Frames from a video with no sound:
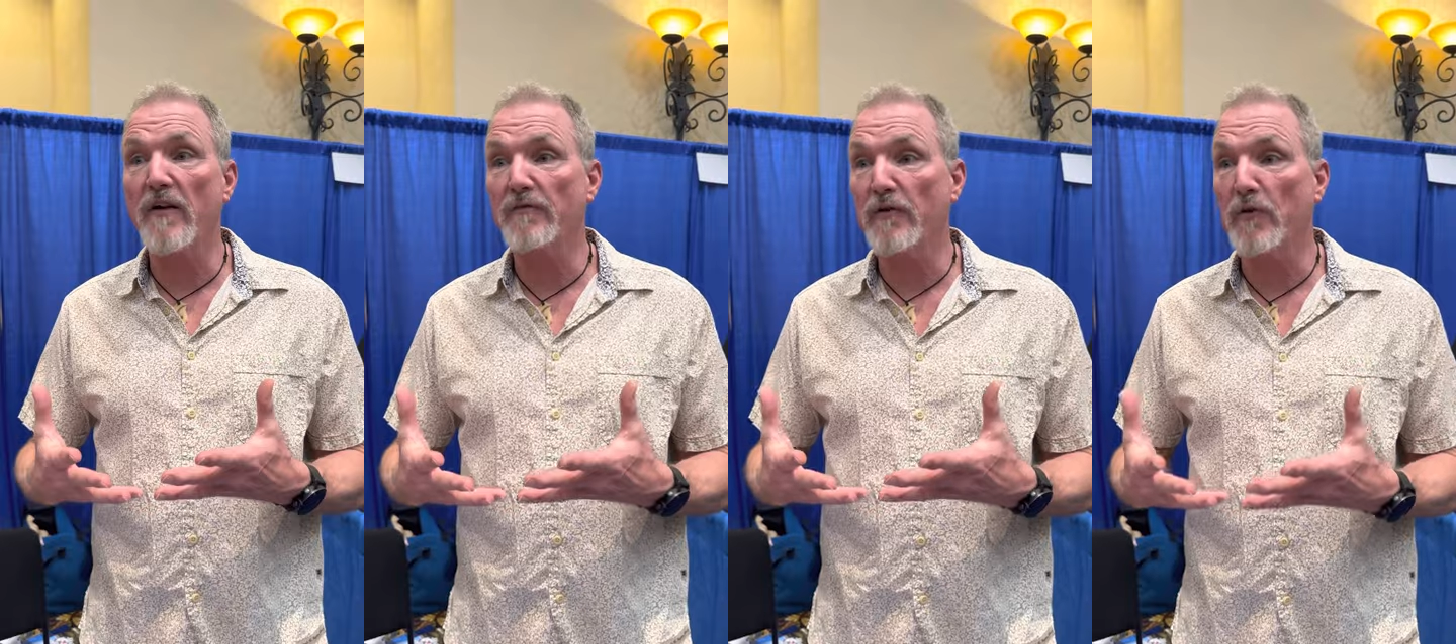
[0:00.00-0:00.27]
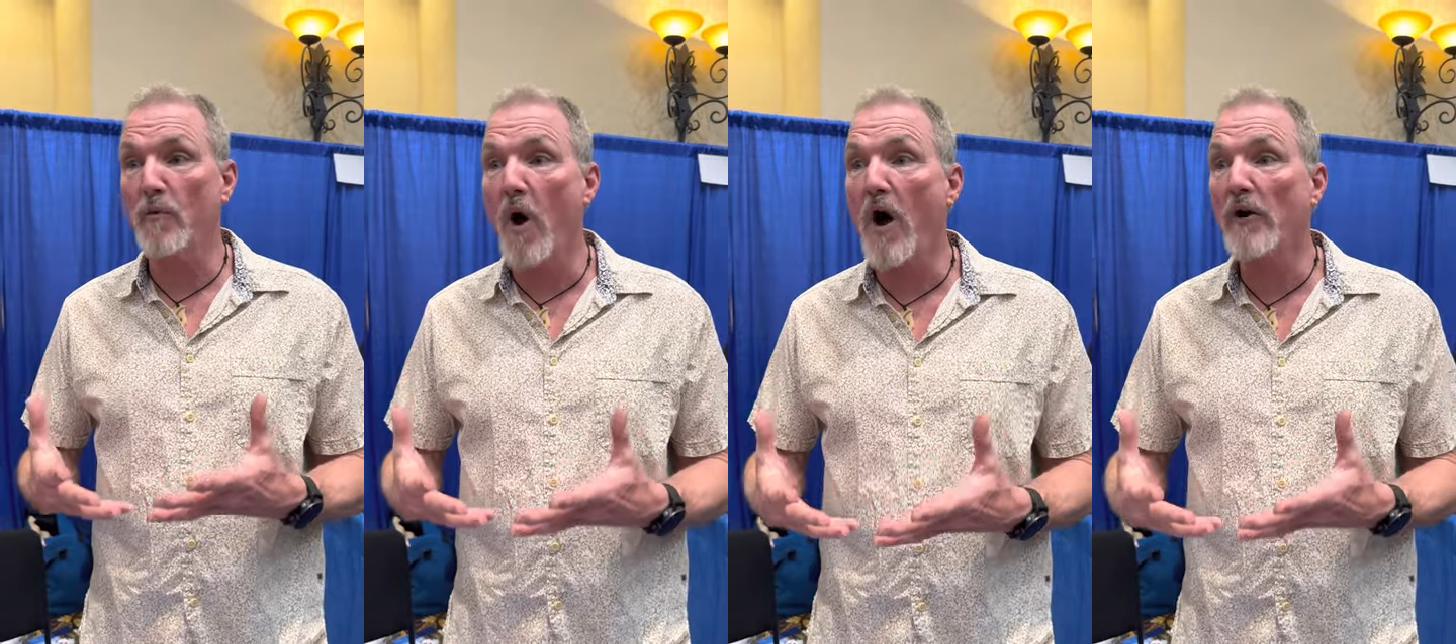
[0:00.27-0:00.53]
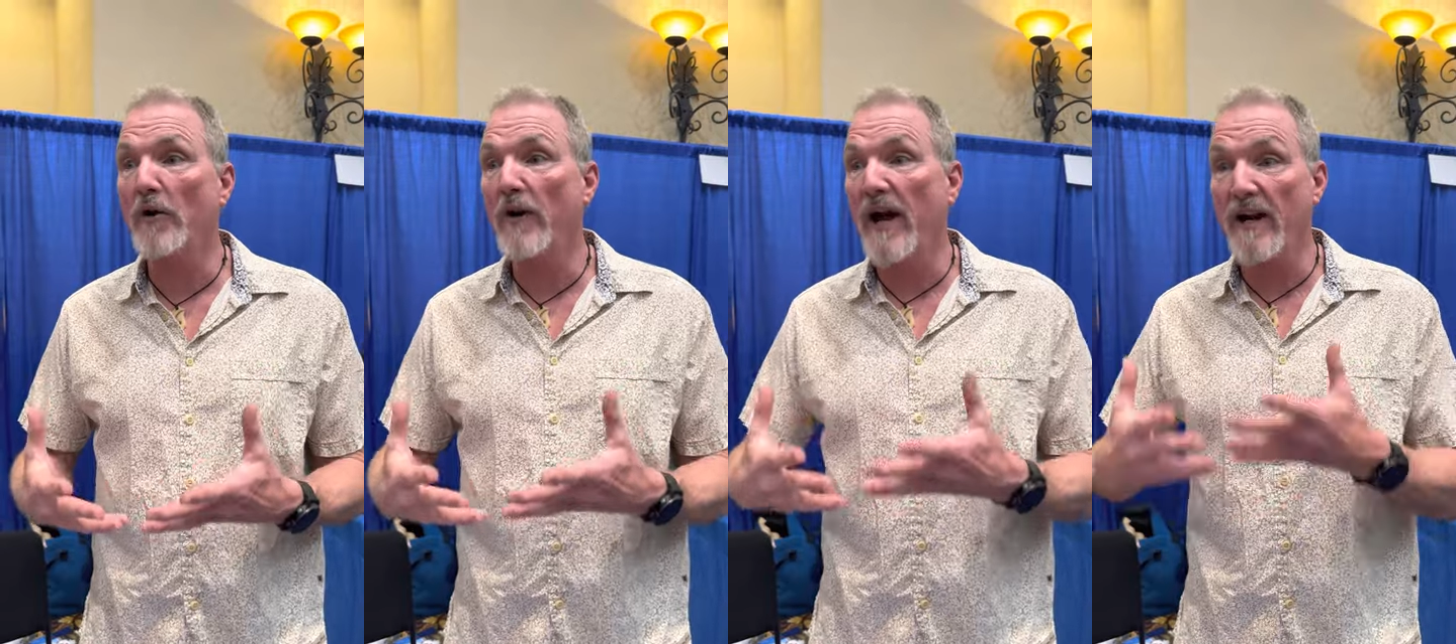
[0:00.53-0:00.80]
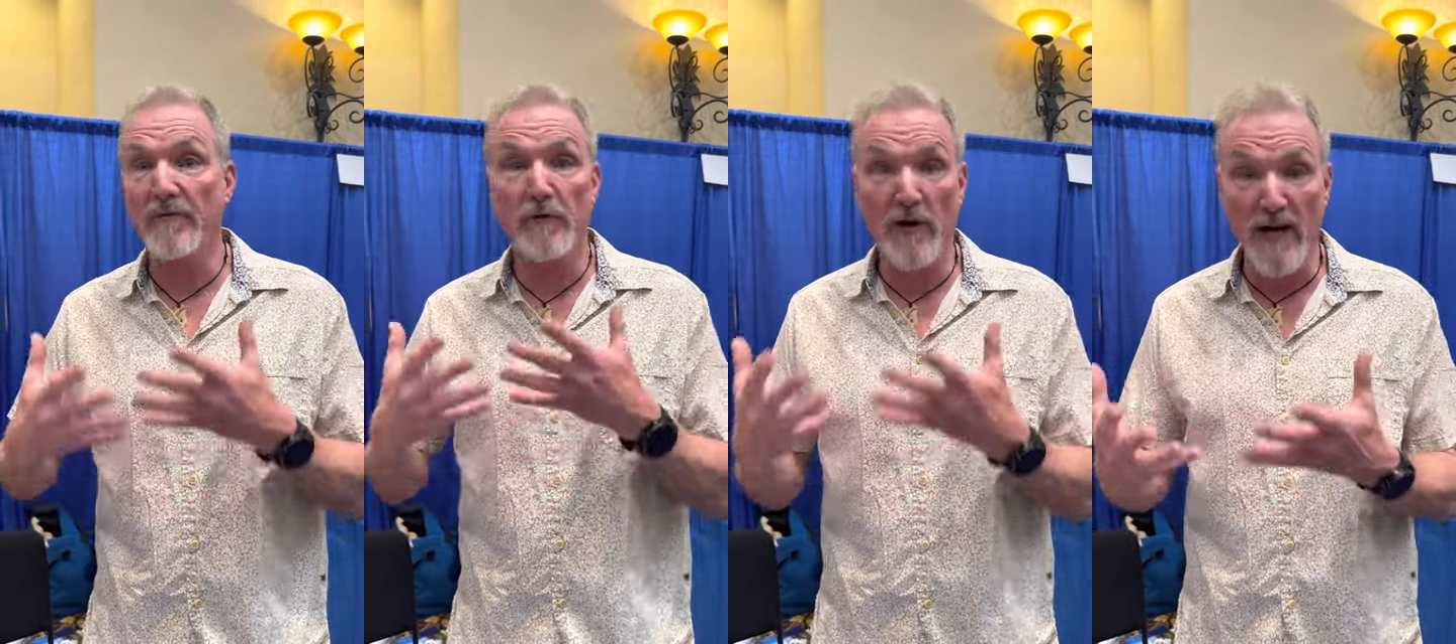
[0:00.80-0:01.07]
from the water.
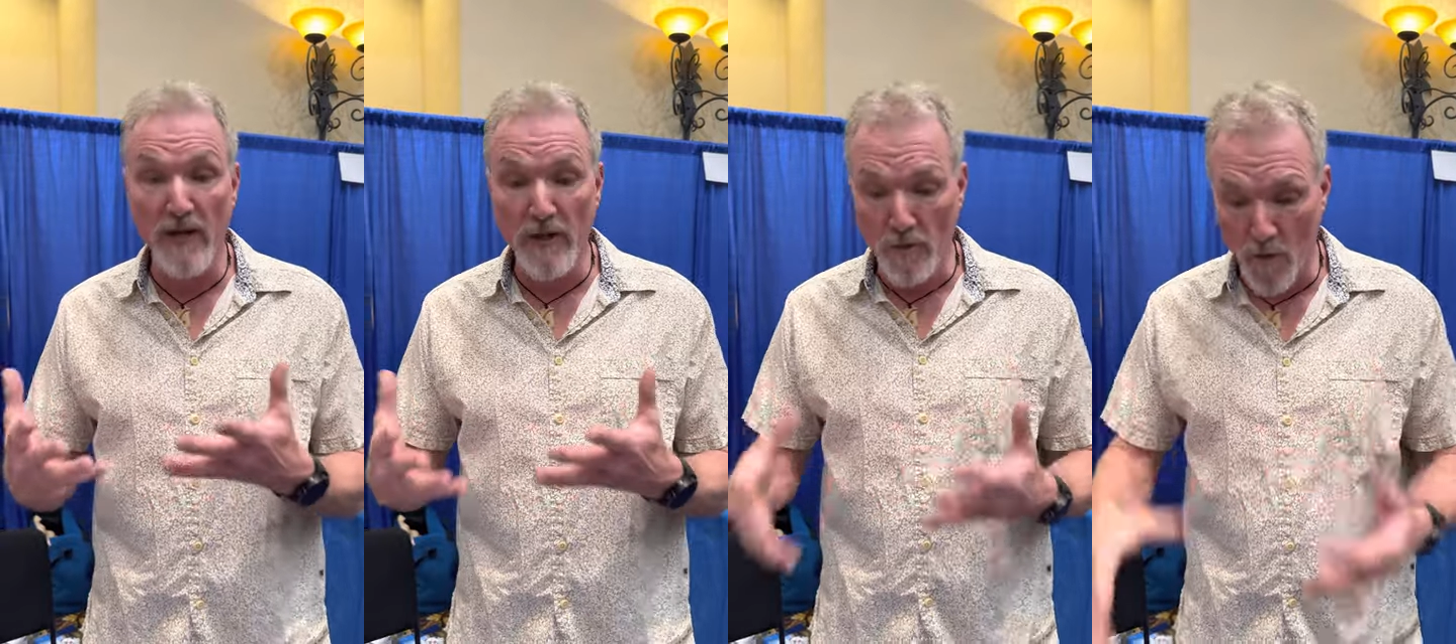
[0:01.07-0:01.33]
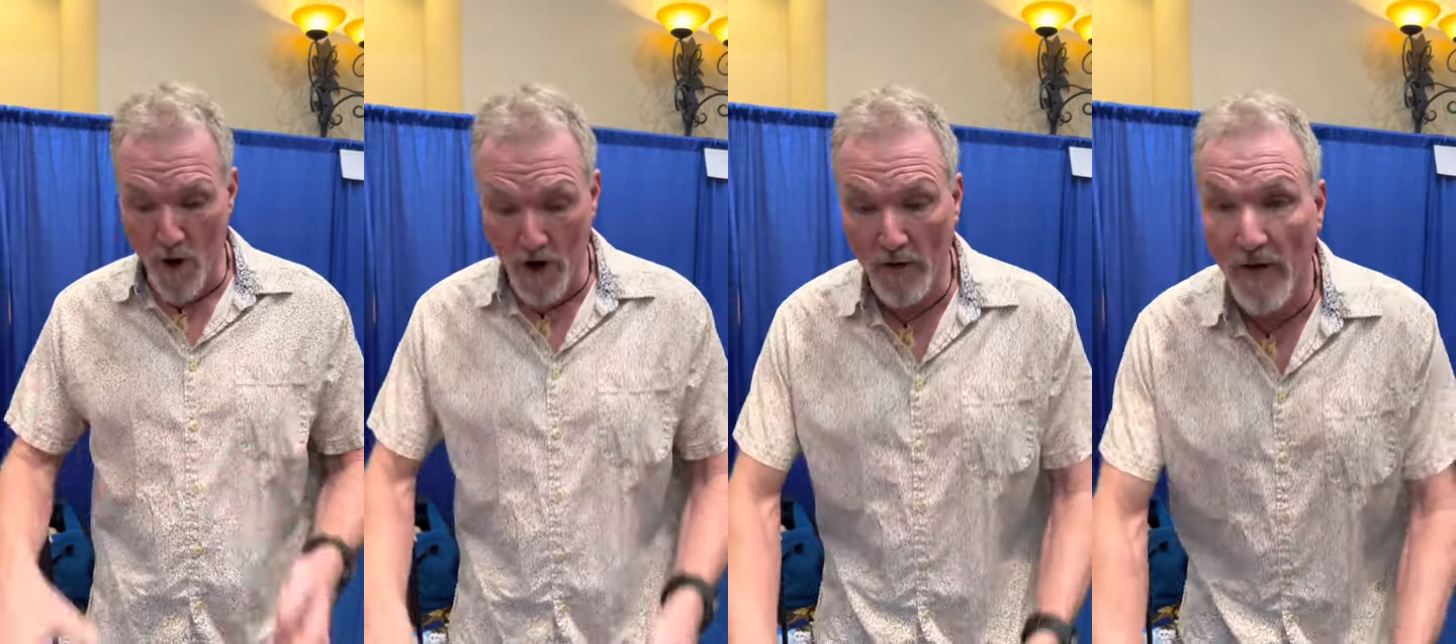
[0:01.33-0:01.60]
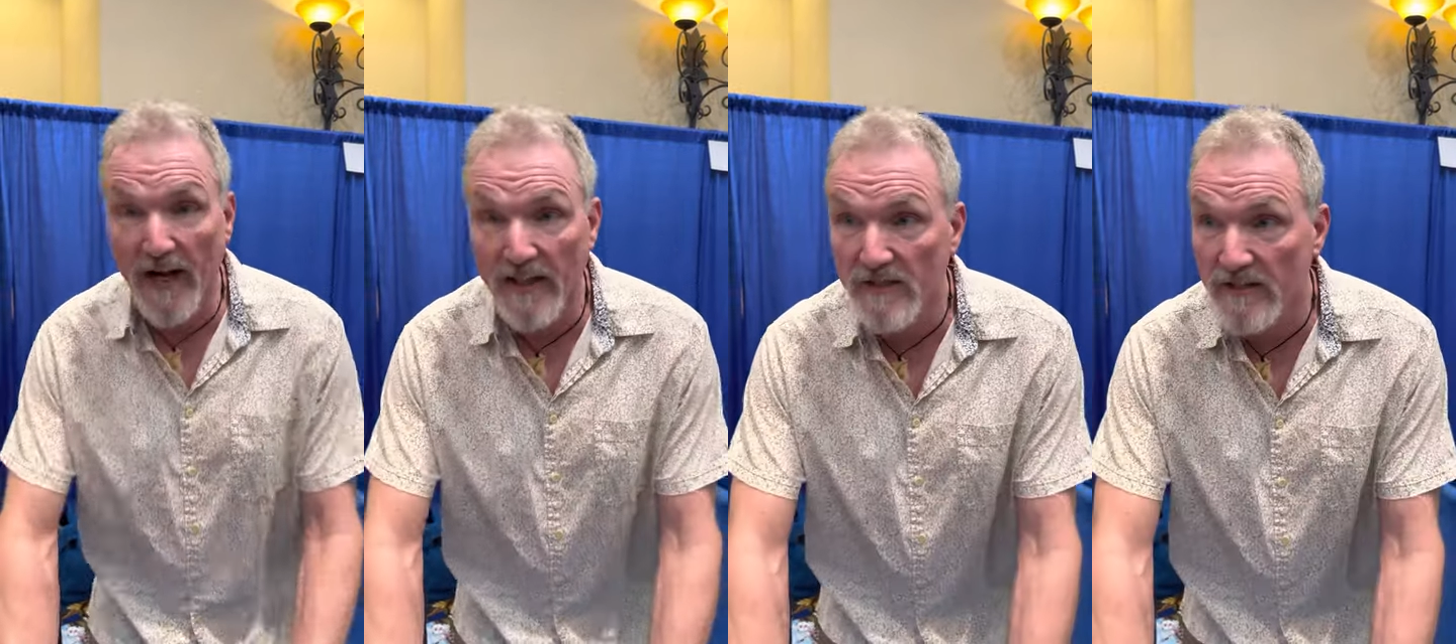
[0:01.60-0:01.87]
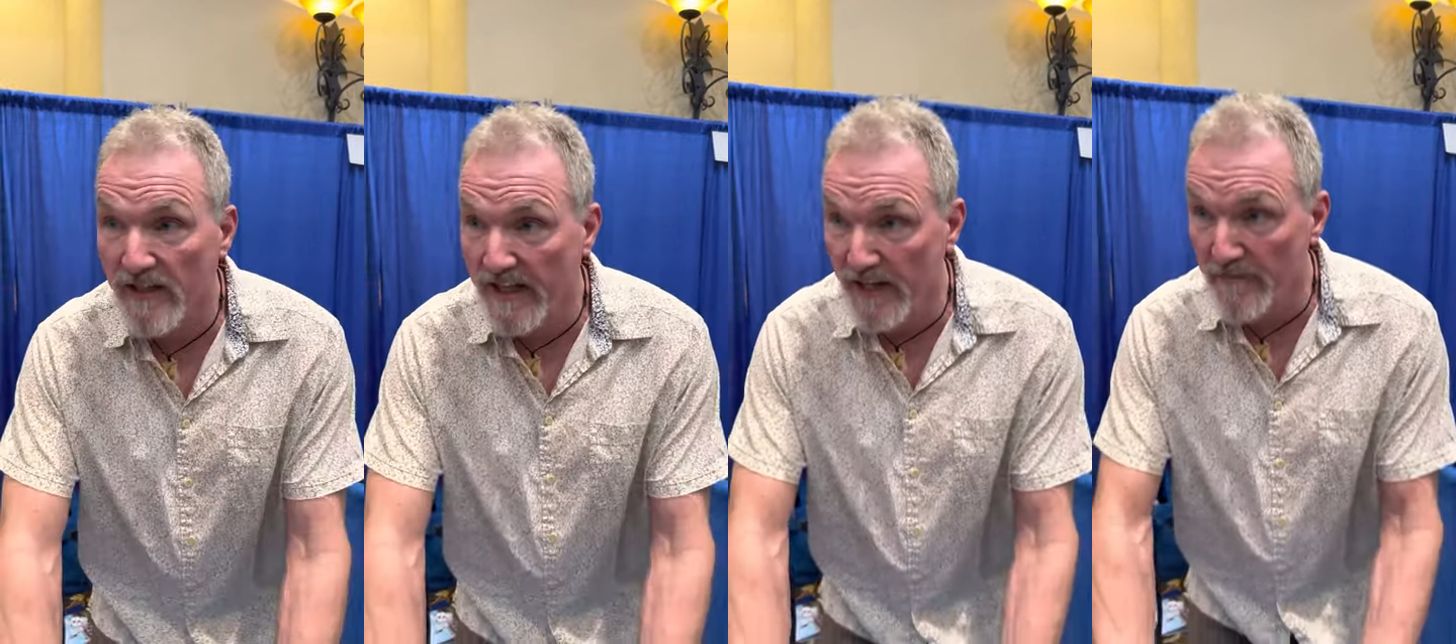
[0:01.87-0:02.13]
And if you're in the water and it's
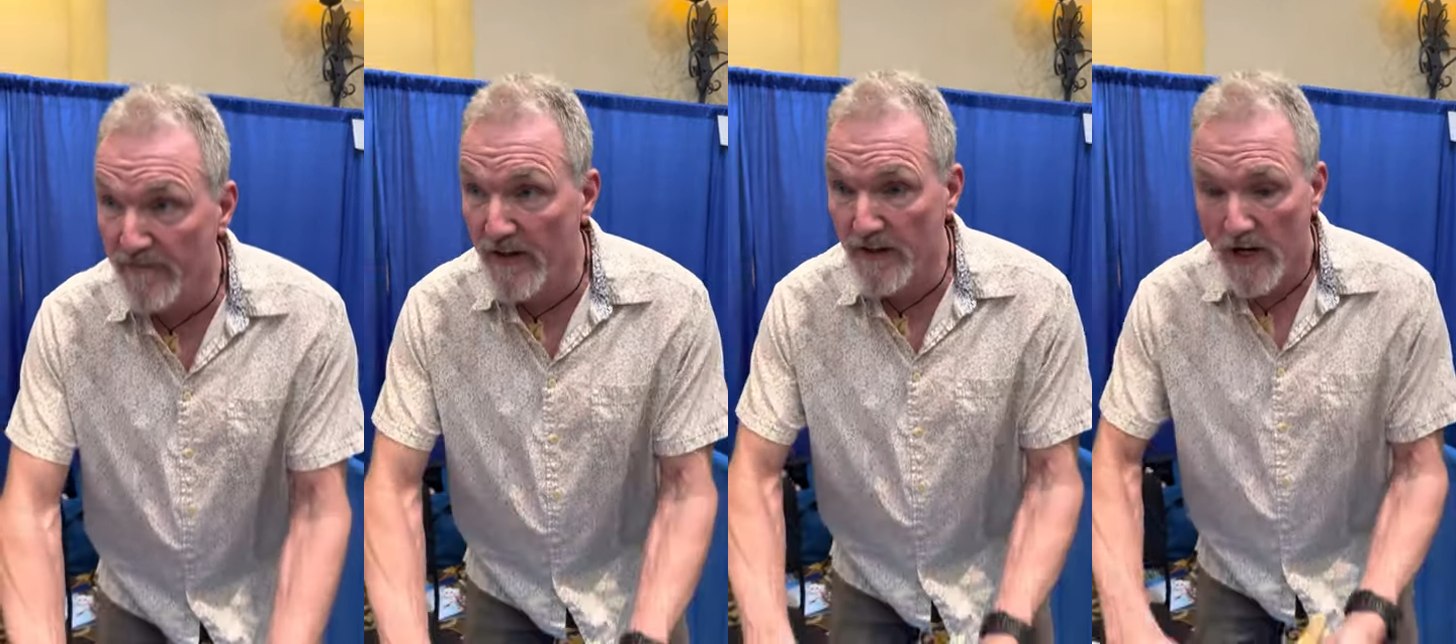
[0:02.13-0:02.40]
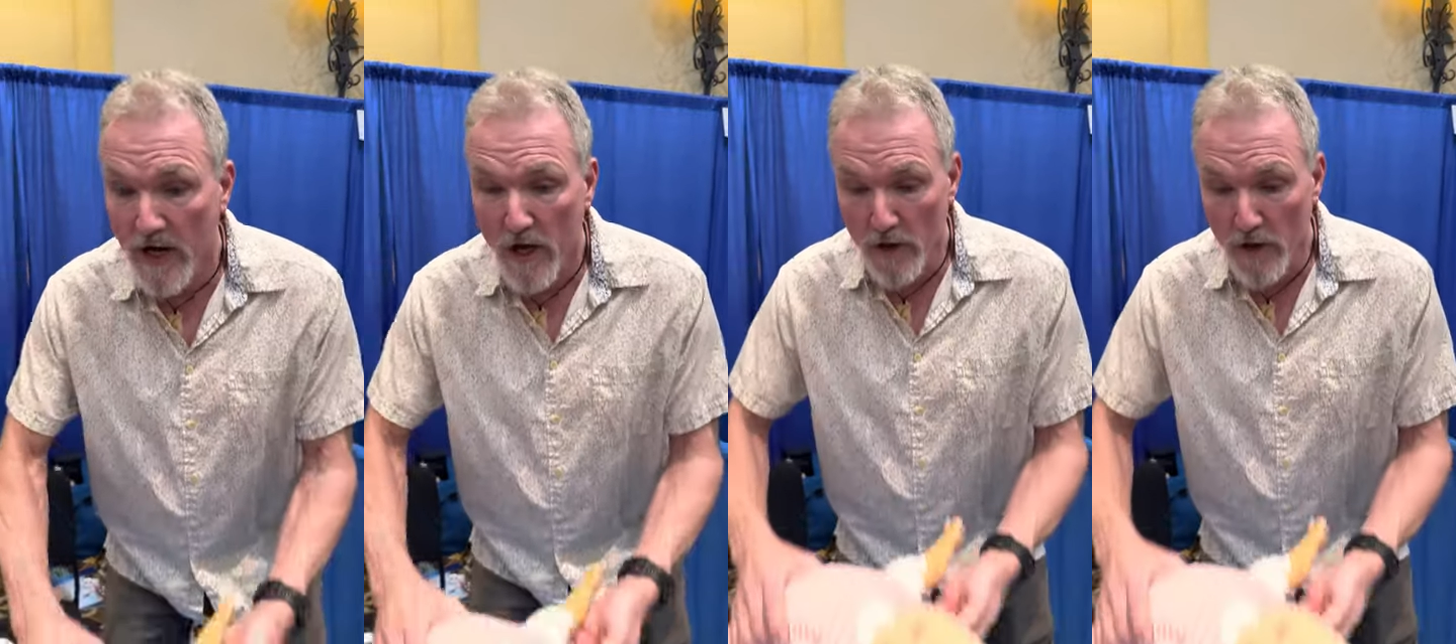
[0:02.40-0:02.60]
an infant,